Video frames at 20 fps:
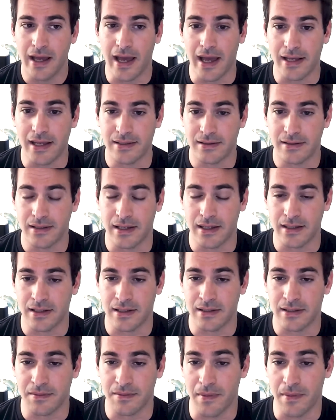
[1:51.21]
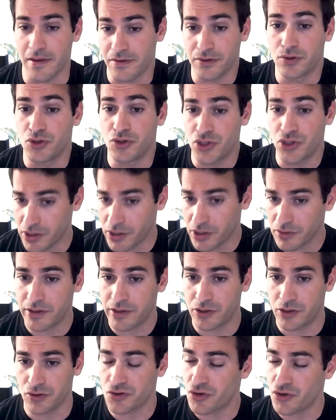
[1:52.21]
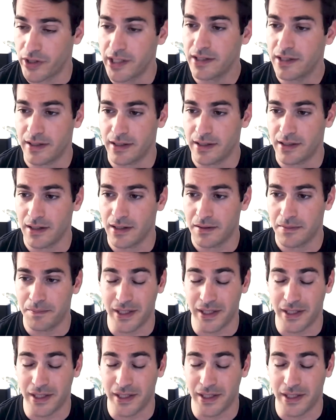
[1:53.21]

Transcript: as a method to generate your training data.